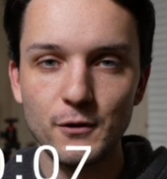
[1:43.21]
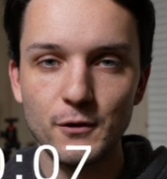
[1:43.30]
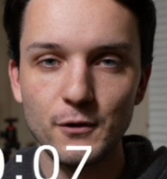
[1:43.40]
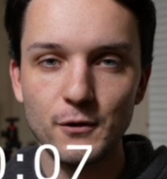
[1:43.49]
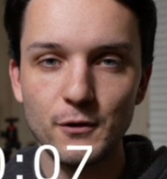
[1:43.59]

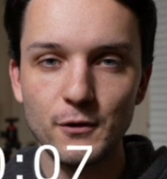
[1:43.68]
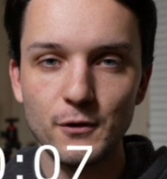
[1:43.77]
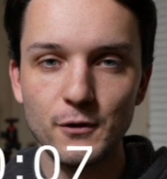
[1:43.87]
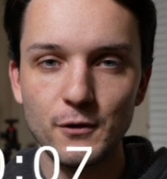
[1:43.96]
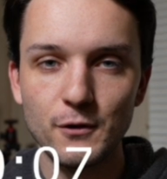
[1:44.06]
30
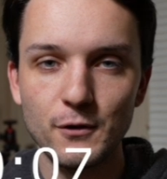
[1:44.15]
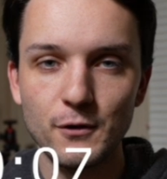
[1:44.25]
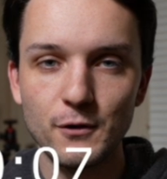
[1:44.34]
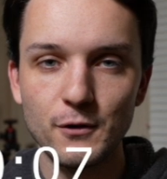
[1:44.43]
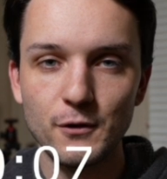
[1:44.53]
seconds,
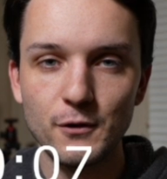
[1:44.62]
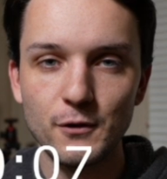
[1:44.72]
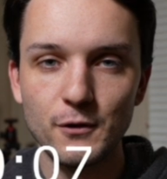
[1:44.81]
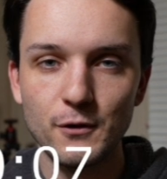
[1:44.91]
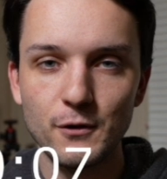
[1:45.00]
I guess. So
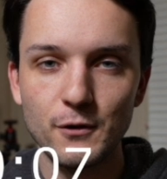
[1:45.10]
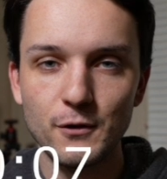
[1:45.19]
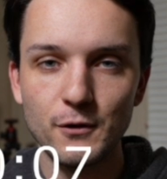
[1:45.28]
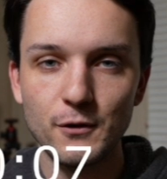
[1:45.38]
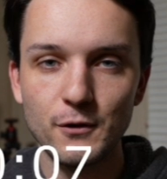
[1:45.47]
I'm just going to
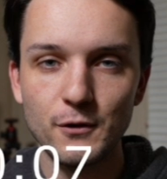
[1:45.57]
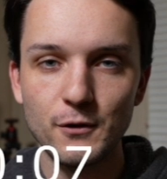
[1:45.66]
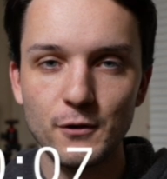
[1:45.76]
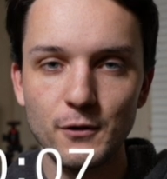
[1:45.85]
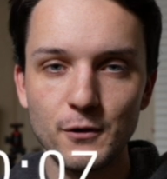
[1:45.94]
drag
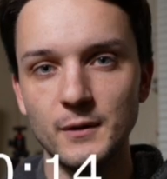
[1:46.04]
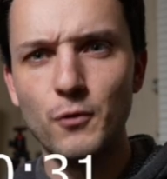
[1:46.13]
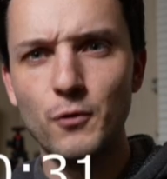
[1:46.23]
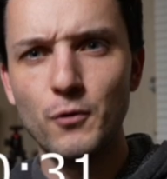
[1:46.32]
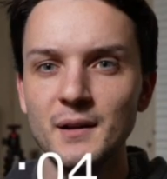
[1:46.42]
this out
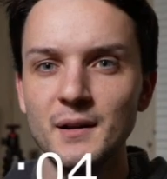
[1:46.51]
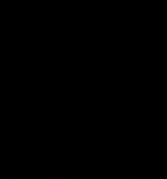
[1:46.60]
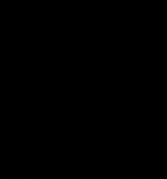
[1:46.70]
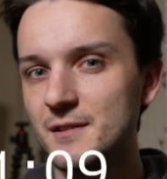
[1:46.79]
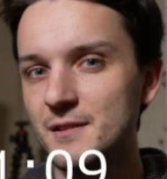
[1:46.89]
until
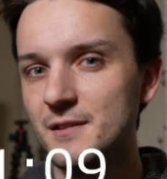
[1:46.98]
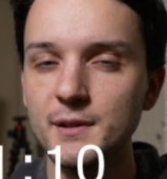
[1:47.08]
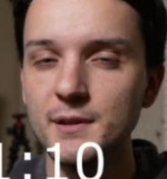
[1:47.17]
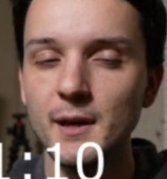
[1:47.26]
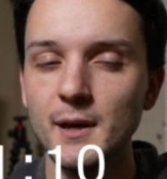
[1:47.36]
it's
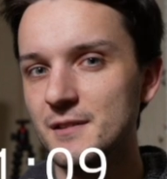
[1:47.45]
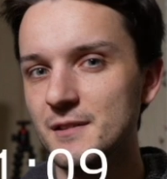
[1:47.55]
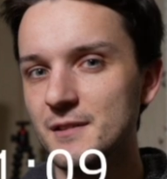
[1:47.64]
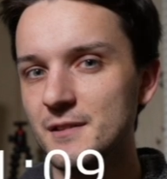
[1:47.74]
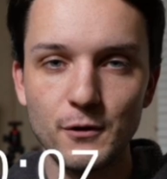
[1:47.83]

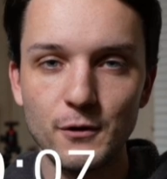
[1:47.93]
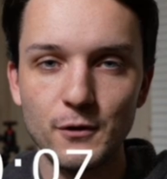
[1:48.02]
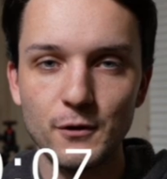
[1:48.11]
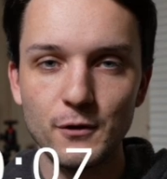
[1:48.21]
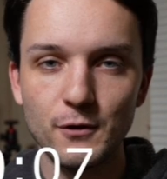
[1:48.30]

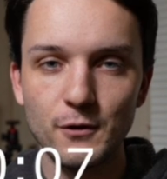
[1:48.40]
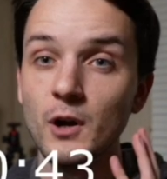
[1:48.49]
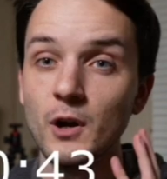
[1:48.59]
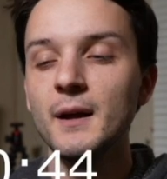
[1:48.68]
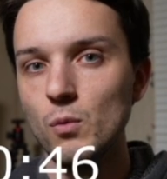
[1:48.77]
roughly, I
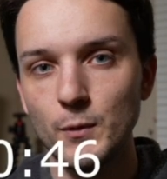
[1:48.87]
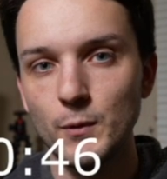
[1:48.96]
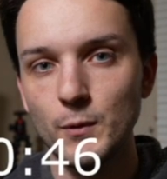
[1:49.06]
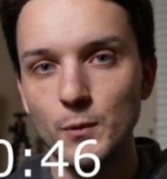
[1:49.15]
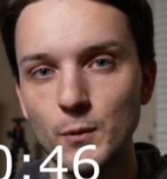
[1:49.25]
don't know, what's
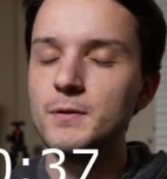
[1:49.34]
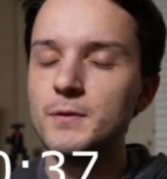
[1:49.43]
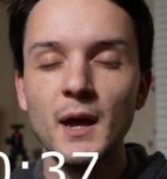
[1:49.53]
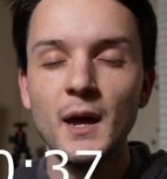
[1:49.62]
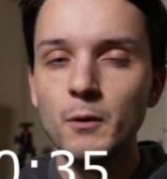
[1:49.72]
this at?
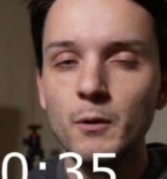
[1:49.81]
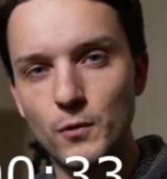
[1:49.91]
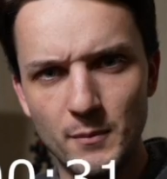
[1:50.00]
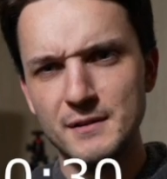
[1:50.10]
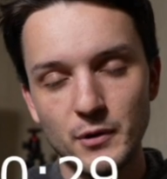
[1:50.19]
That's at
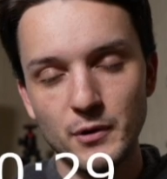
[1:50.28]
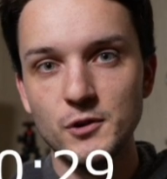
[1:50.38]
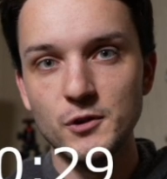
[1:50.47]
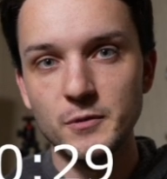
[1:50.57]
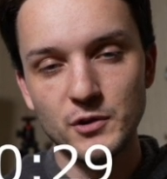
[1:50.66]
40. So if I
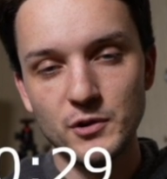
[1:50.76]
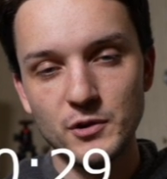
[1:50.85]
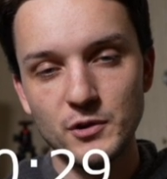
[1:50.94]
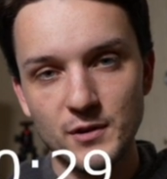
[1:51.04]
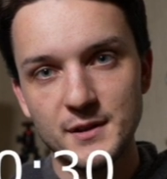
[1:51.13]
go to
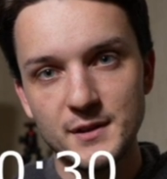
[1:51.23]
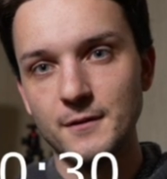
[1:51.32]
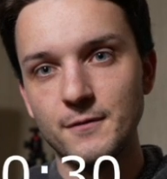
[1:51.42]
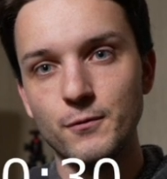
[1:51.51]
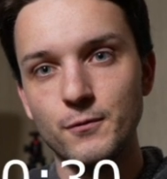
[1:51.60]
30
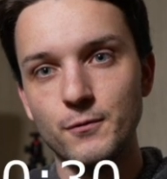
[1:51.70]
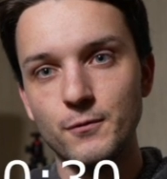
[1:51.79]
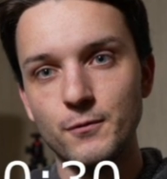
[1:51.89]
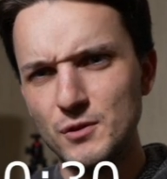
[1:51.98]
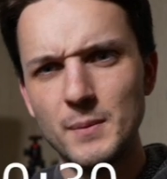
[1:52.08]

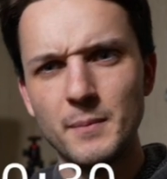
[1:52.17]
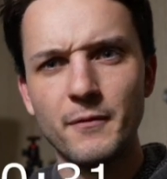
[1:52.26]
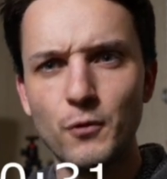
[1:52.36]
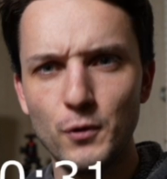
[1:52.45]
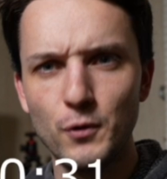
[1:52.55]
seconds, I'll
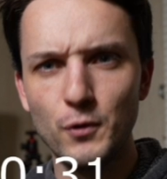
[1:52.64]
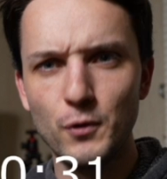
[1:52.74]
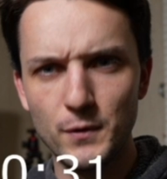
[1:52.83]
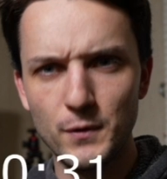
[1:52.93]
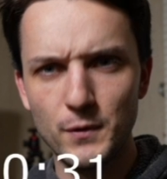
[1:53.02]
actually go to
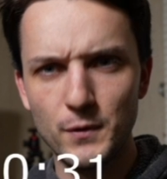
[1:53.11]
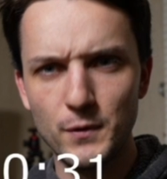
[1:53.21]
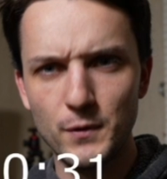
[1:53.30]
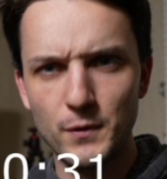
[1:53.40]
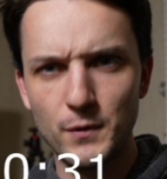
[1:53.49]
31
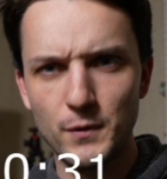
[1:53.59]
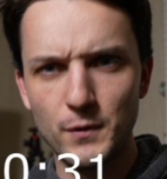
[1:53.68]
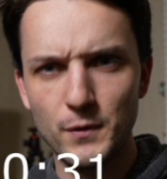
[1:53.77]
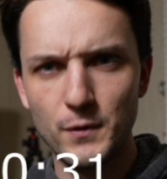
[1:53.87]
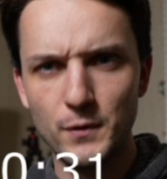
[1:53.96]
just to give
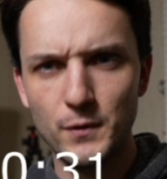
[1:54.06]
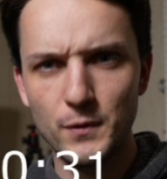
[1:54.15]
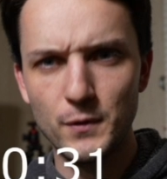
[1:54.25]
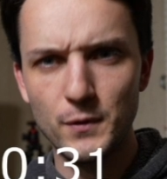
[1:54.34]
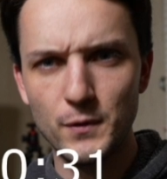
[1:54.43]
myself a little bit of
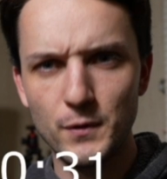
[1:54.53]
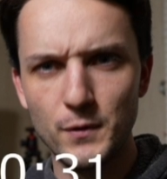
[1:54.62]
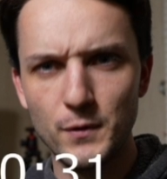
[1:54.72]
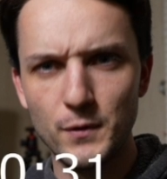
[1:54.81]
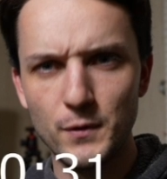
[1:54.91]
a cushion.